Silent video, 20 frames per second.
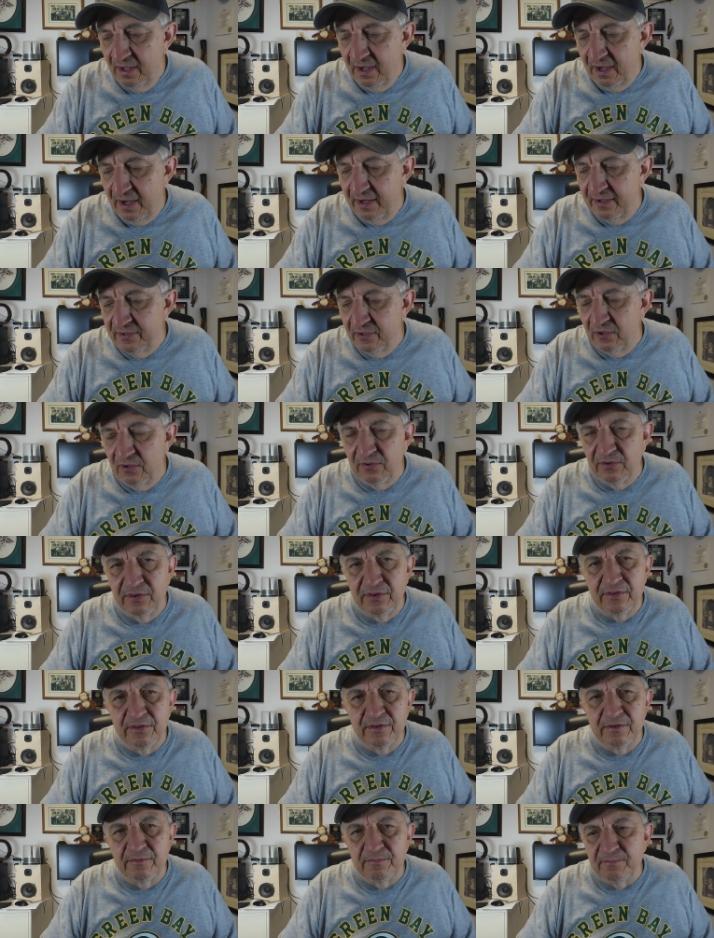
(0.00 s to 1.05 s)
I know
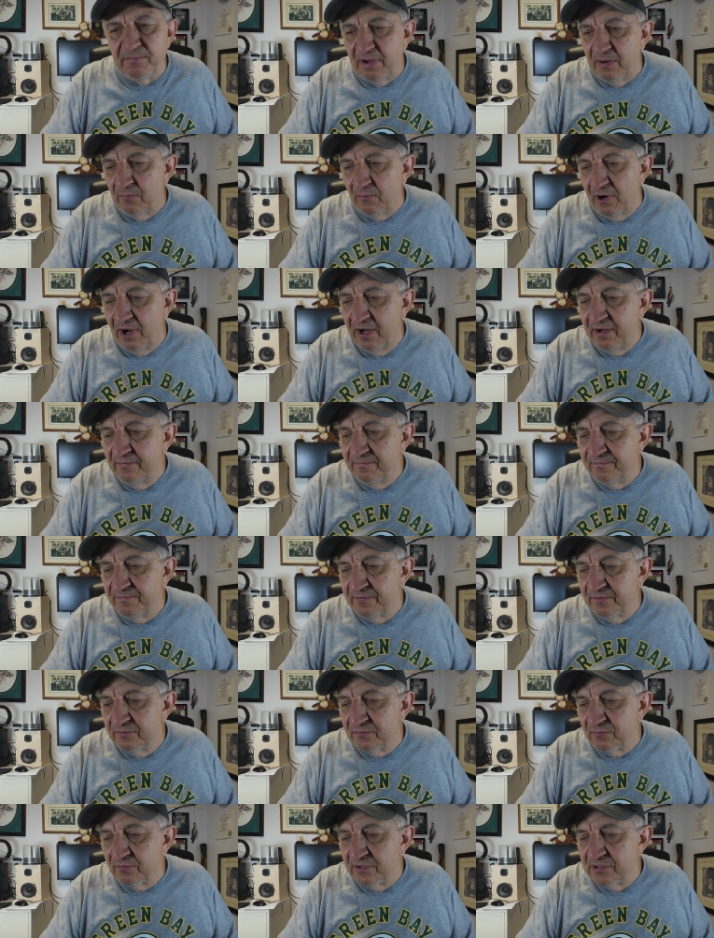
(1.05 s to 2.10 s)
my wife
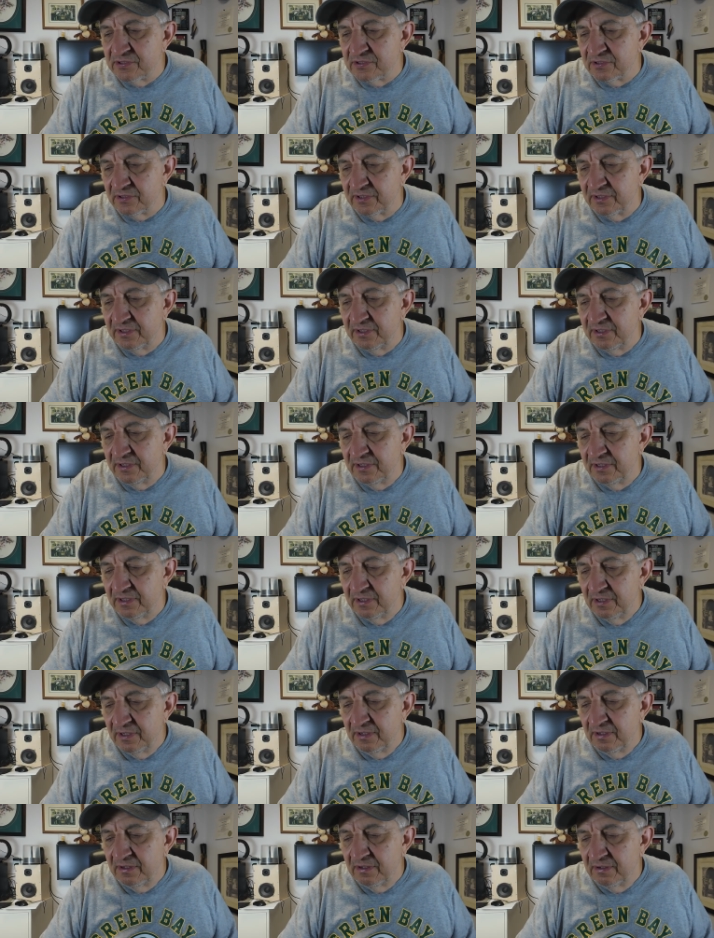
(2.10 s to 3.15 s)
is originally,
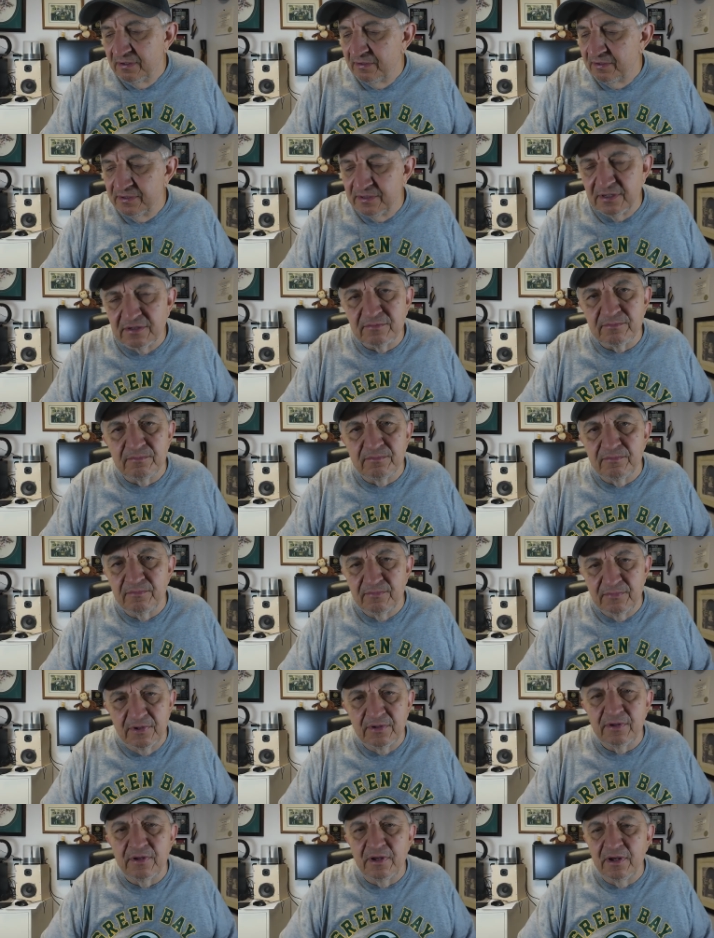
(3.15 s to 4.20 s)

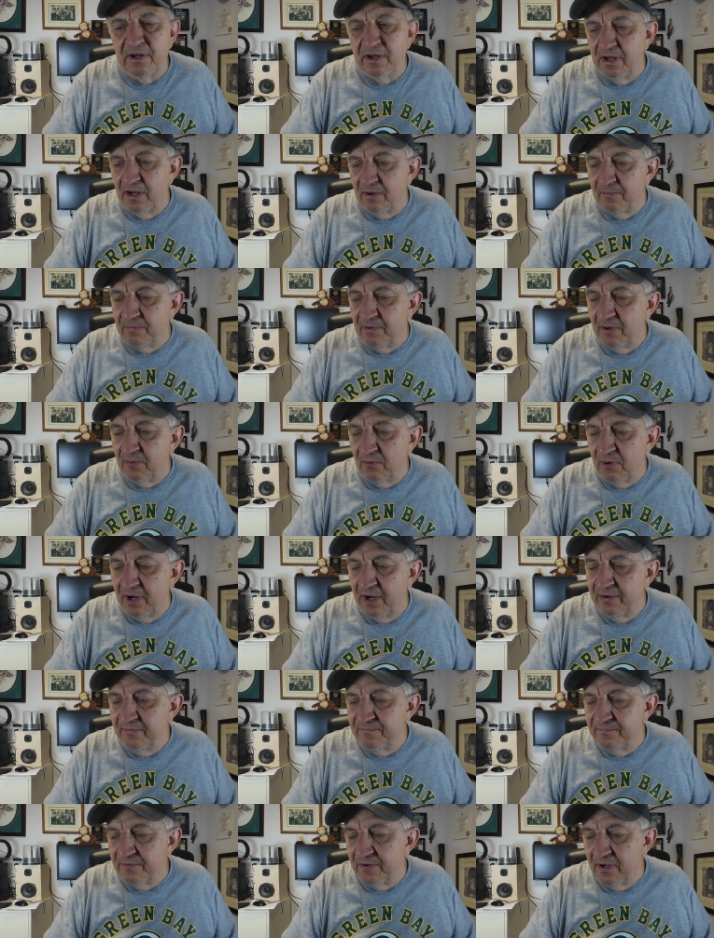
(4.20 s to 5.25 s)
my
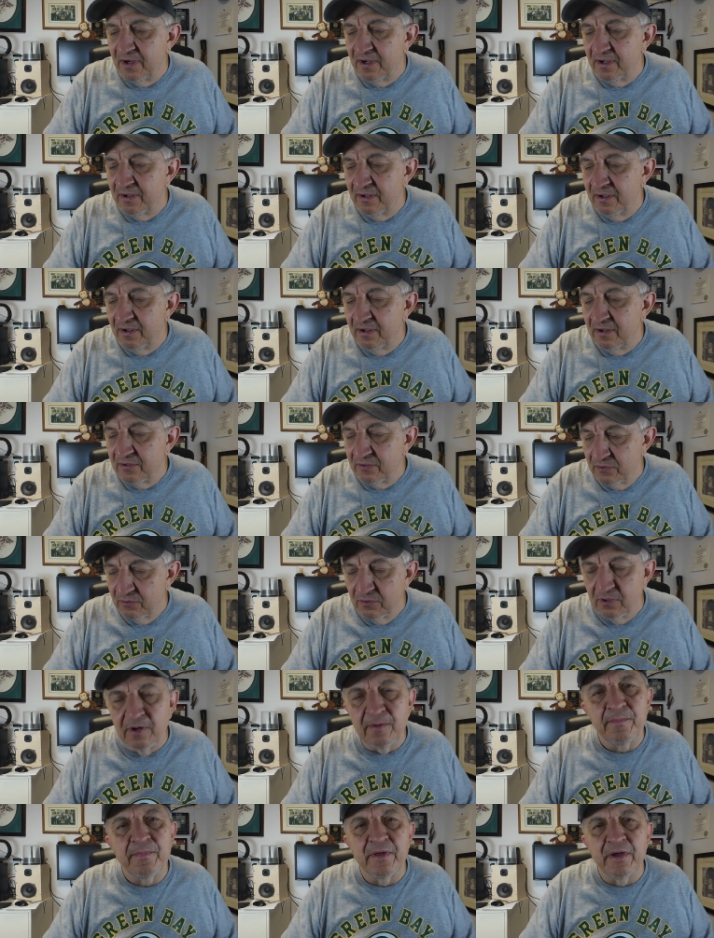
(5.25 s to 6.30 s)
wife
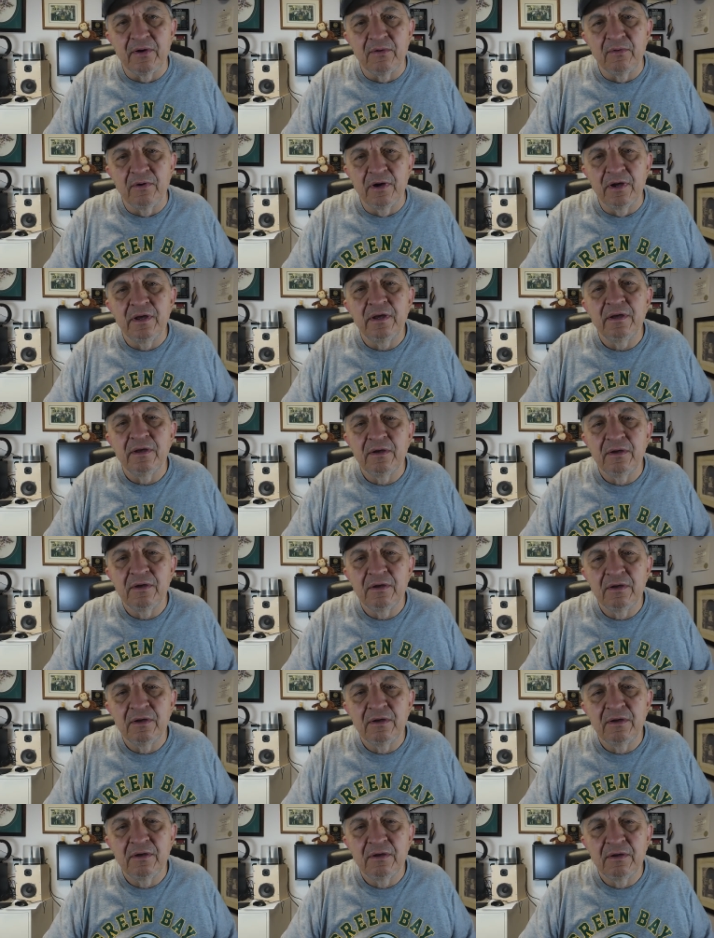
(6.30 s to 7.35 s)
grew up that way.
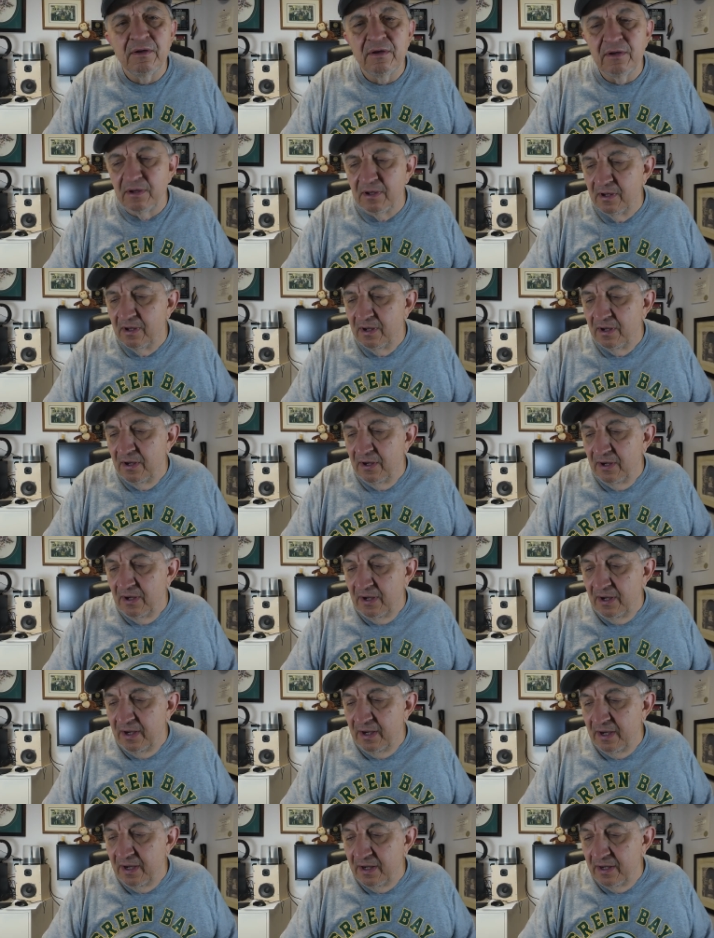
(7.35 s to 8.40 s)

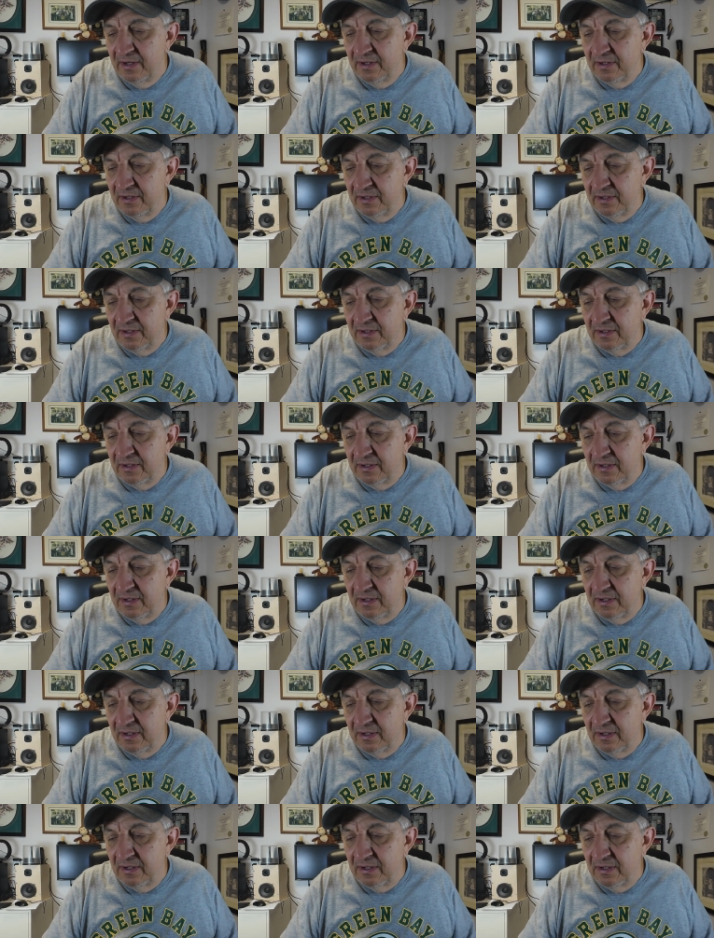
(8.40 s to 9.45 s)
And
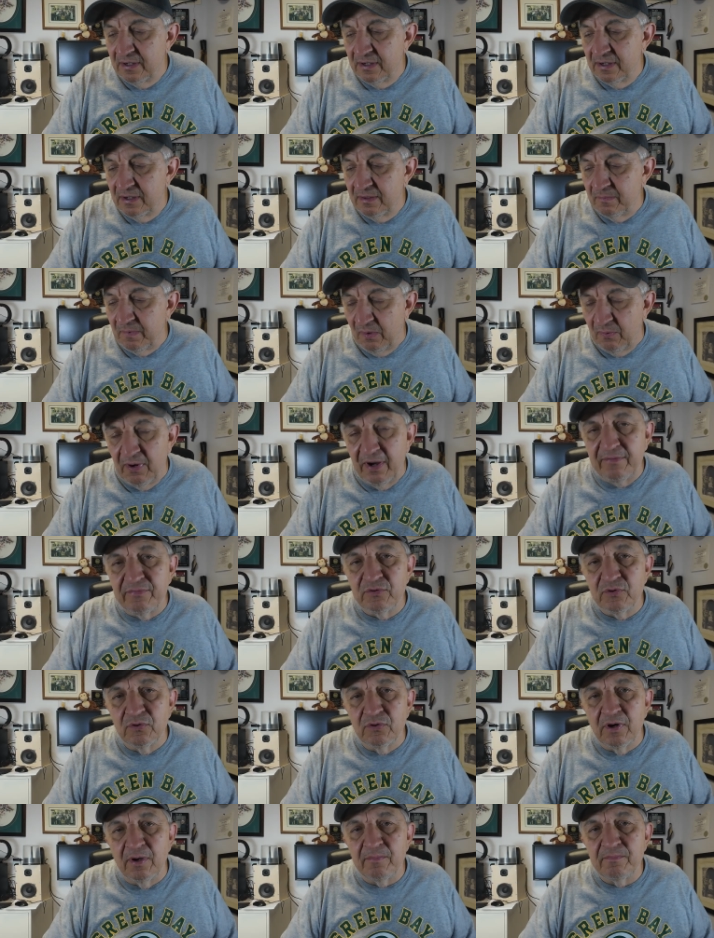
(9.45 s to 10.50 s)
my wife
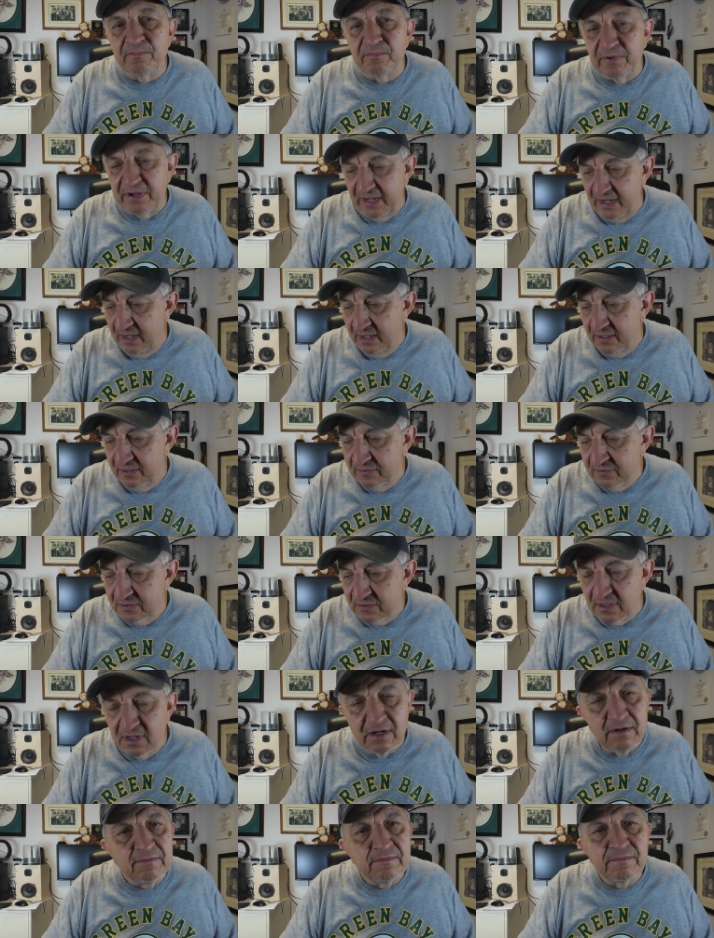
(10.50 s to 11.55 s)
grew up canning
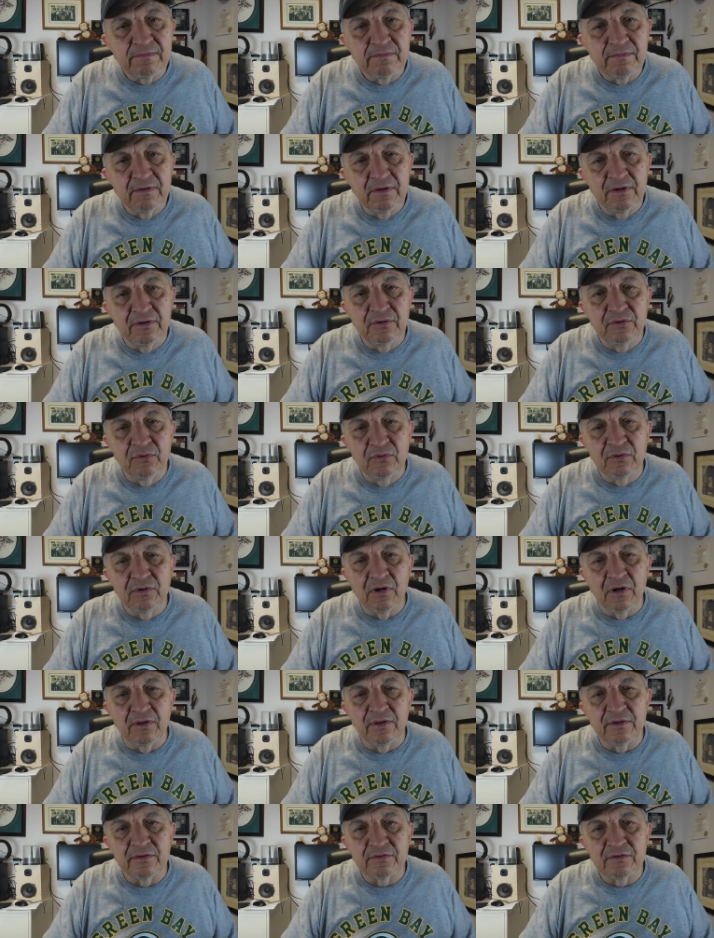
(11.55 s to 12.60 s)
stuff and doing
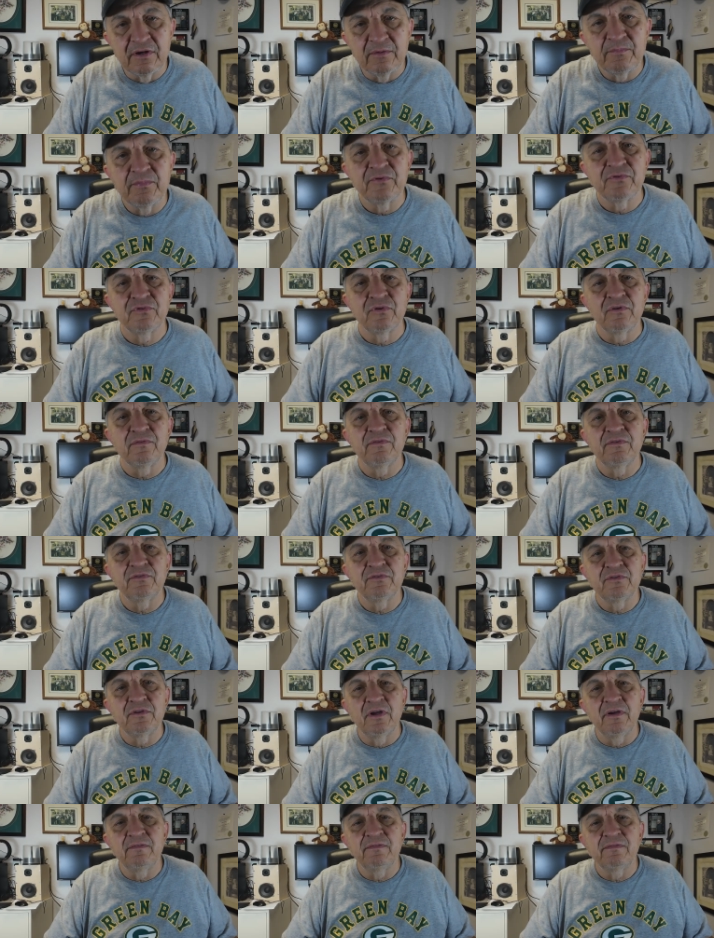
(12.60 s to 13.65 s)
all that stuff, preserving
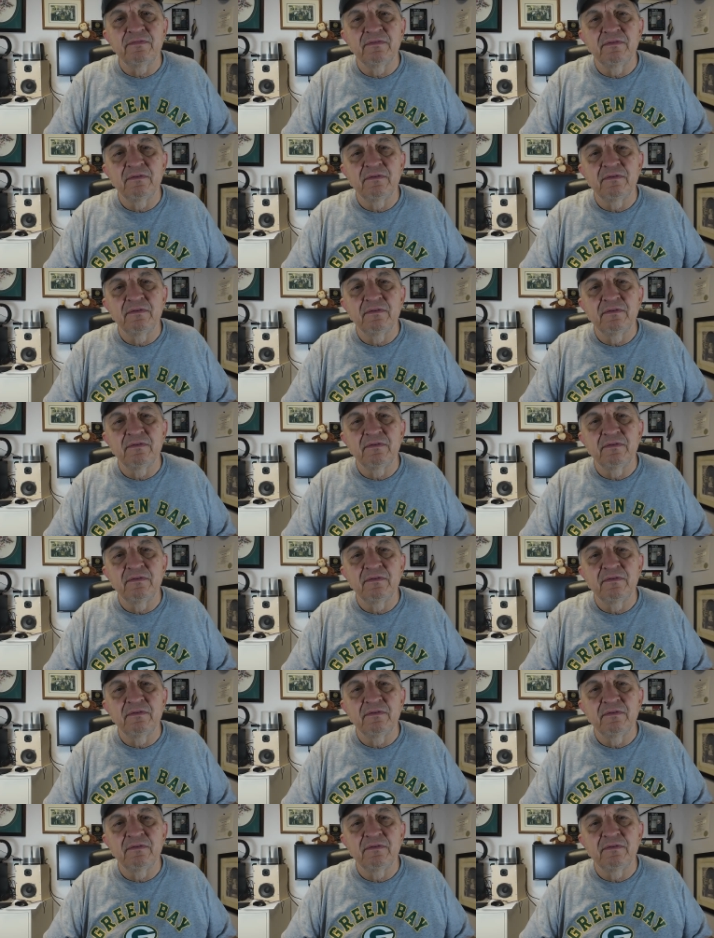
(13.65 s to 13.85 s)
stuff.